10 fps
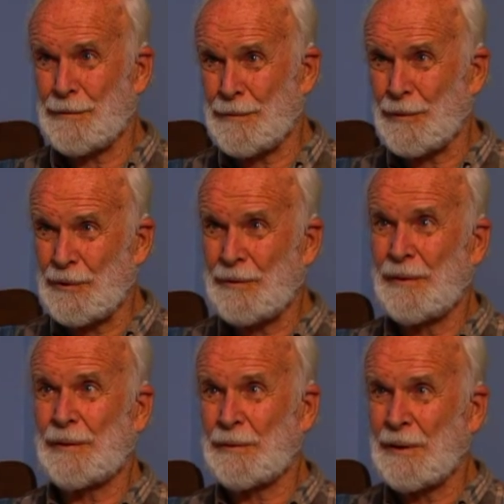
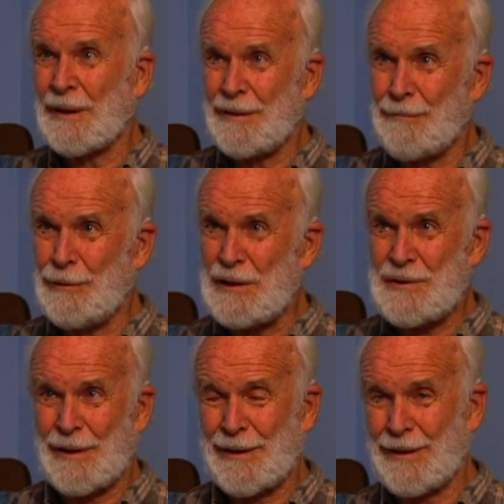Roosevelt
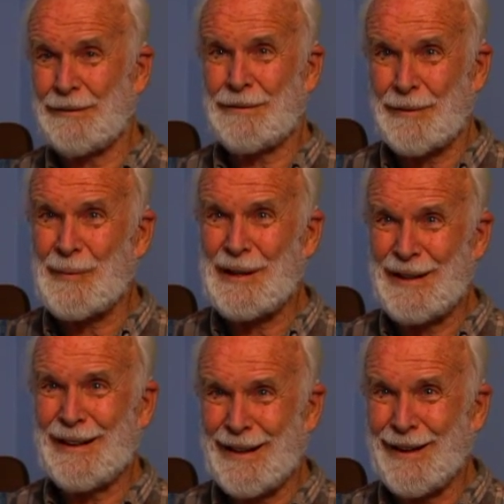resigned from the
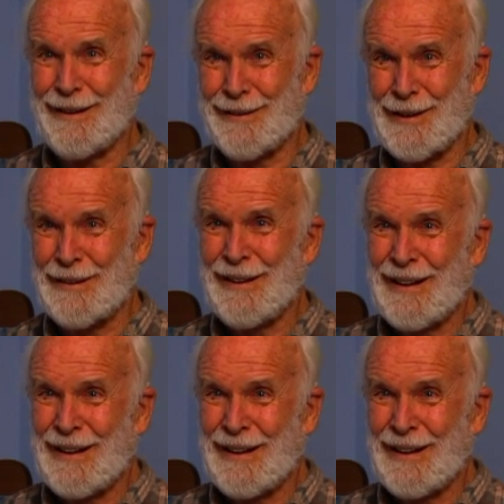DAR,